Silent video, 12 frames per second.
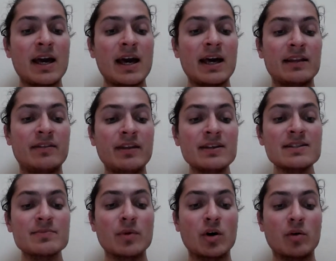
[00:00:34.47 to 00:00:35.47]
At
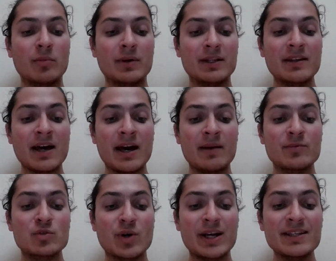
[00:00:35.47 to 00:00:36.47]
this moment, I'm
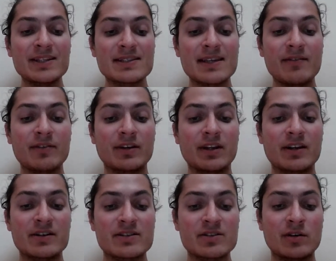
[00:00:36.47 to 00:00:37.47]
27
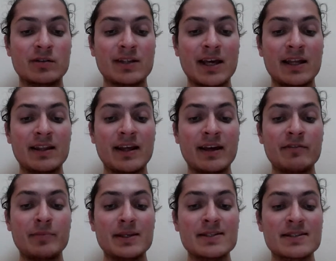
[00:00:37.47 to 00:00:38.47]
years old and
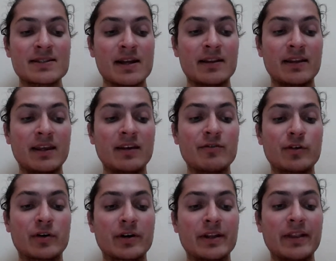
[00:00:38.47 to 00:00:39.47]
I've been studying
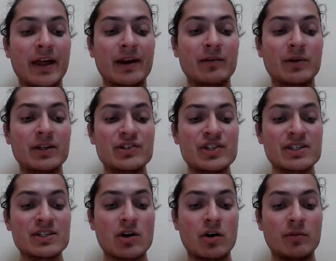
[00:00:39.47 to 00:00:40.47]
foreign
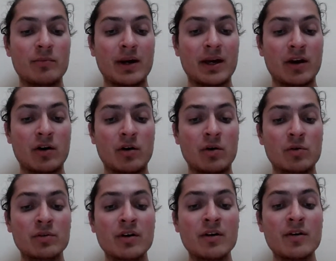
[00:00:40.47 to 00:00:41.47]
languages on my
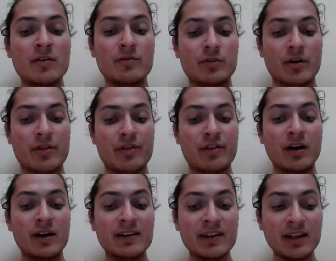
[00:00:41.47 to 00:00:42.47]
own for
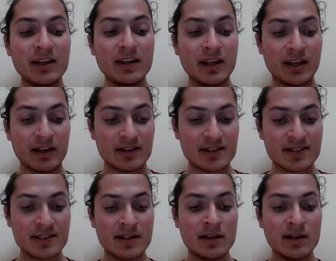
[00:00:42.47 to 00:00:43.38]
13 years.